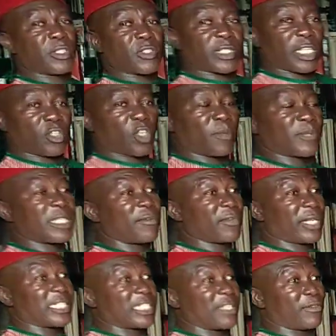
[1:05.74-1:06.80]
to set up
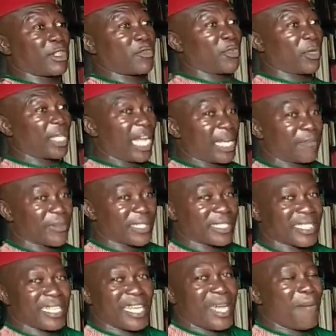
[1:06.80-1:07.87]
774 libraries.
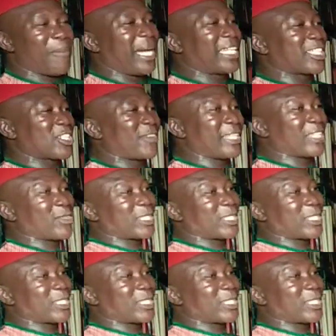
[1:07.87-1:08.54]
But I discovered it